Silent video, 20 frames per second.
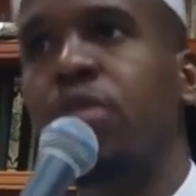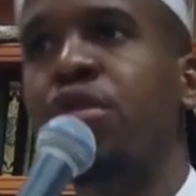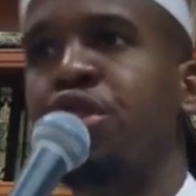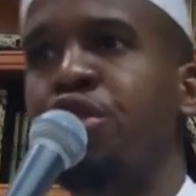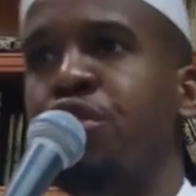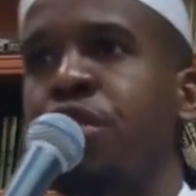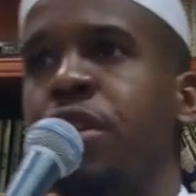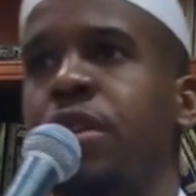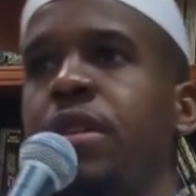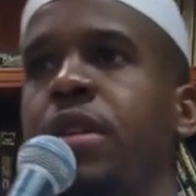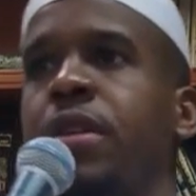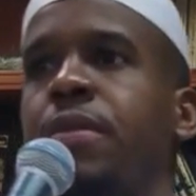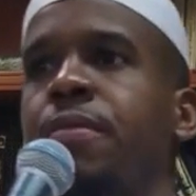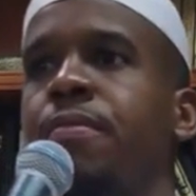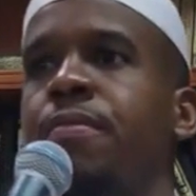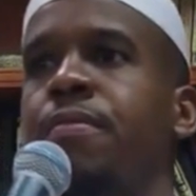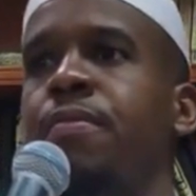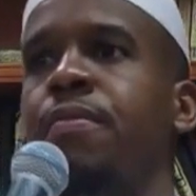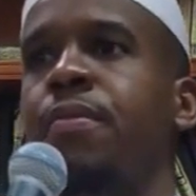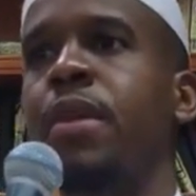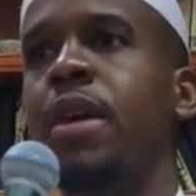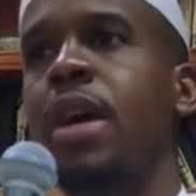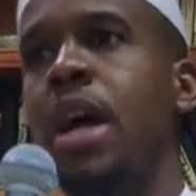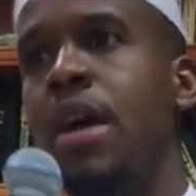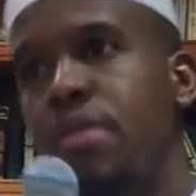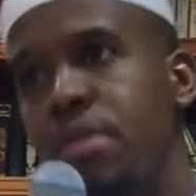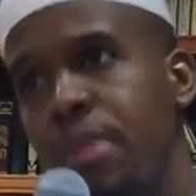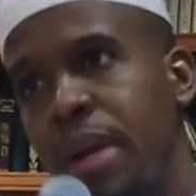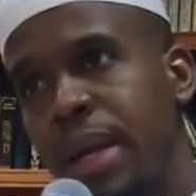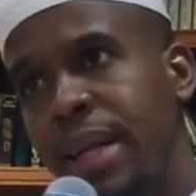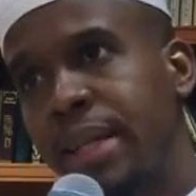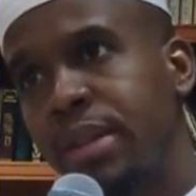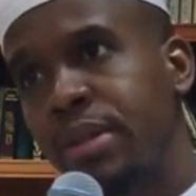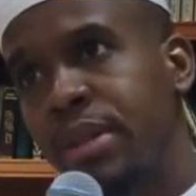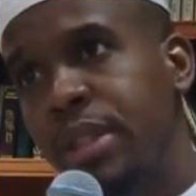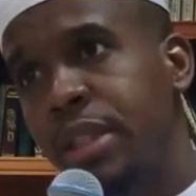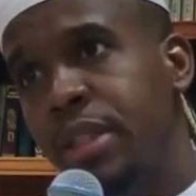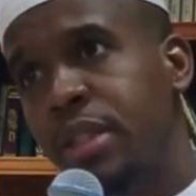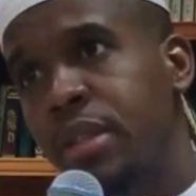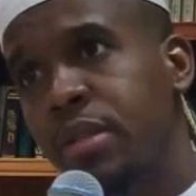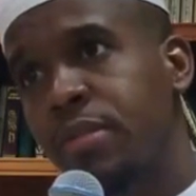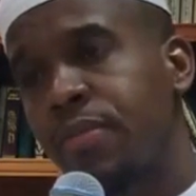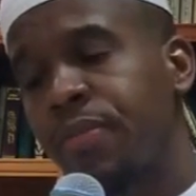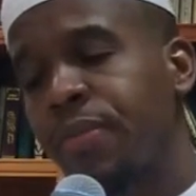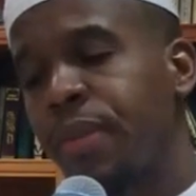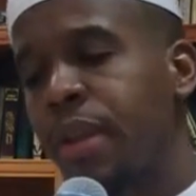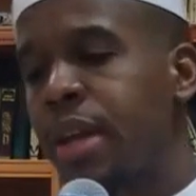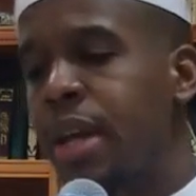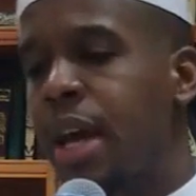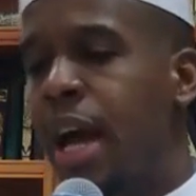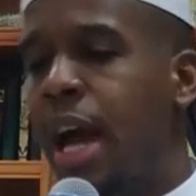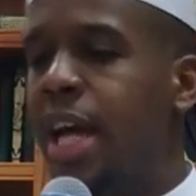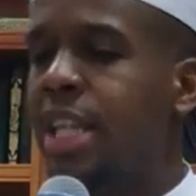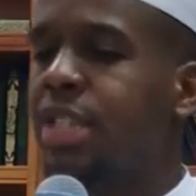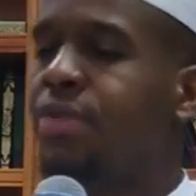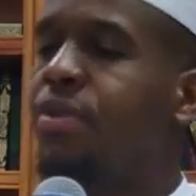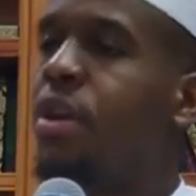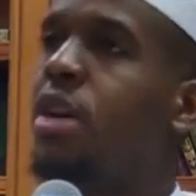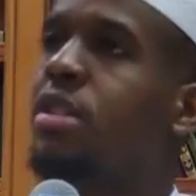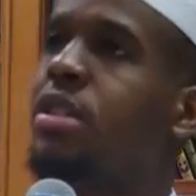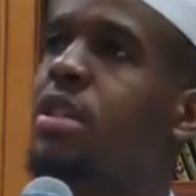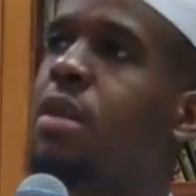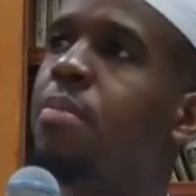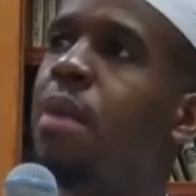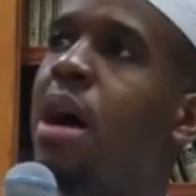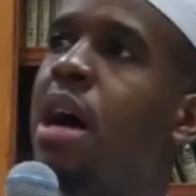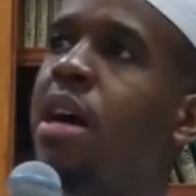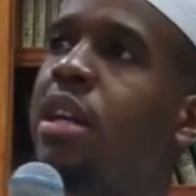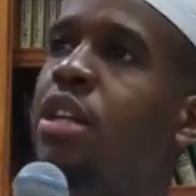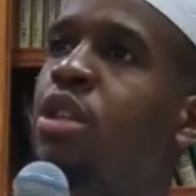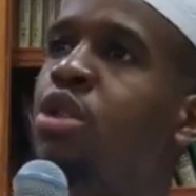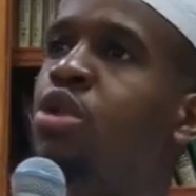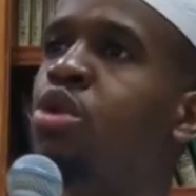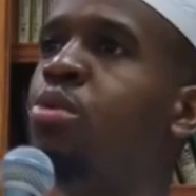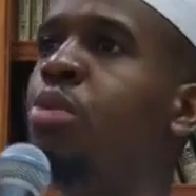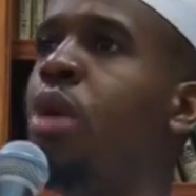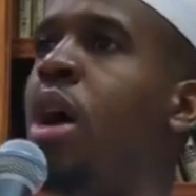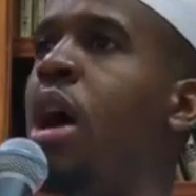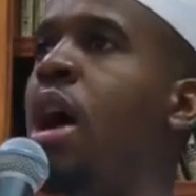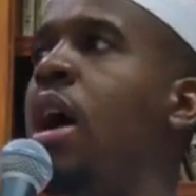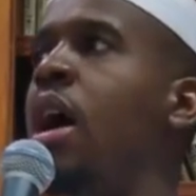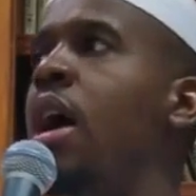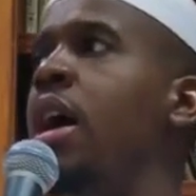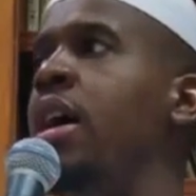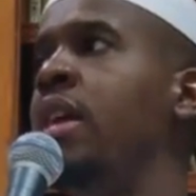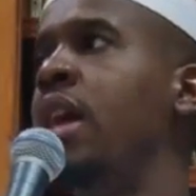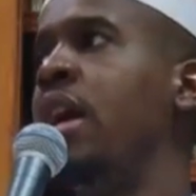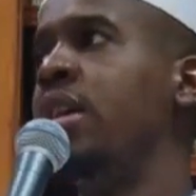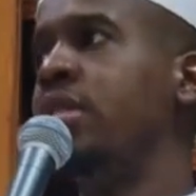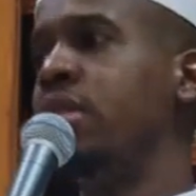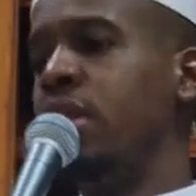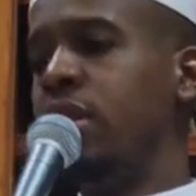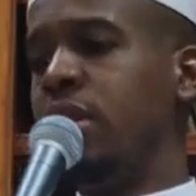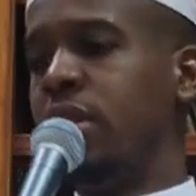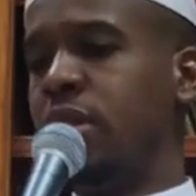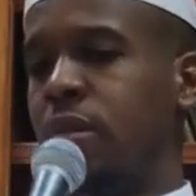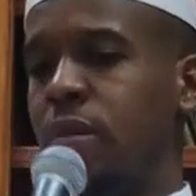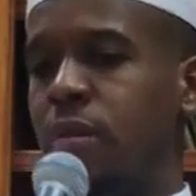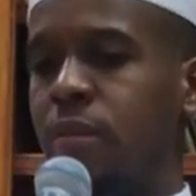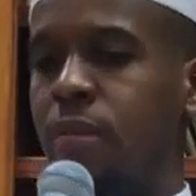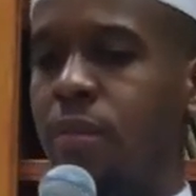restricted. Everybody clear on this? As far as combining Jumu'ah and Asr,